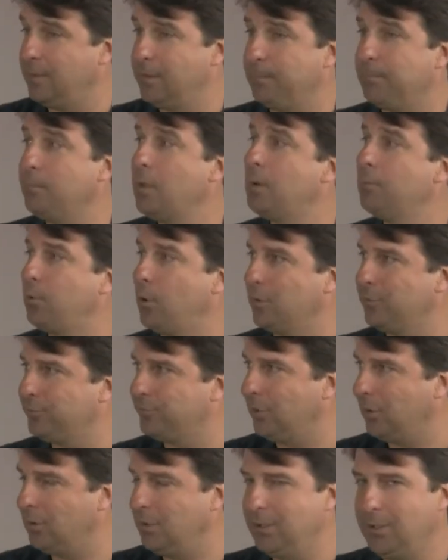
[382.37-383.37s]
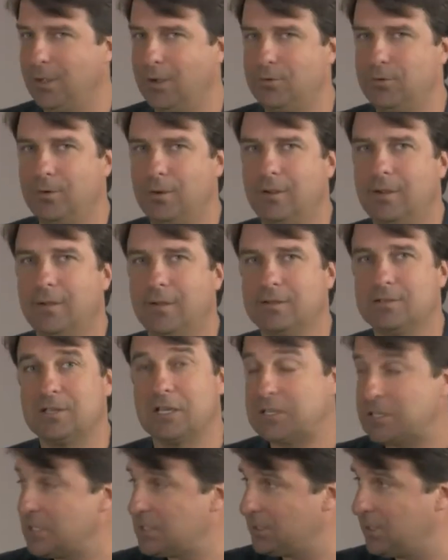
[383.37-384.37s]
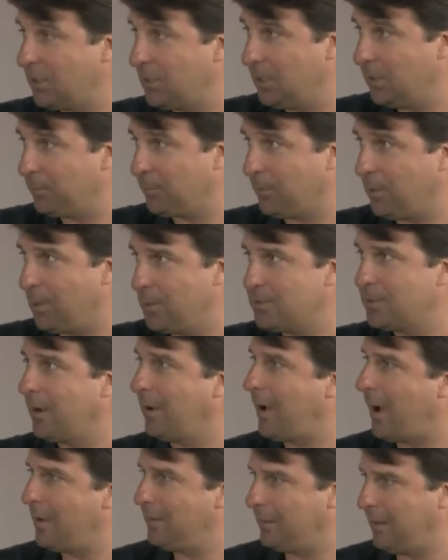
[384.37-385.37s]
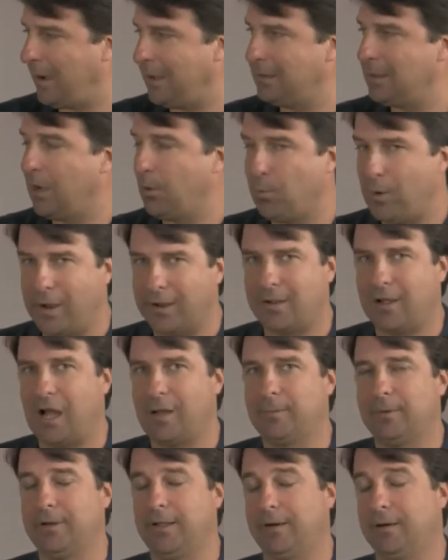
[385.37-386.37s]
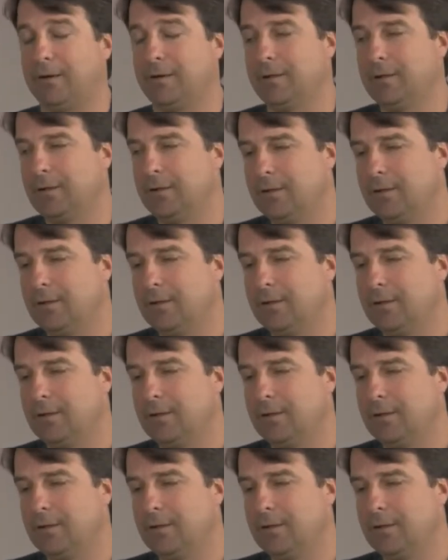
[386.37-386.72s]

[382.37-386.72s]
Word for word: the portfolio statistical approach a, la Y Combinator.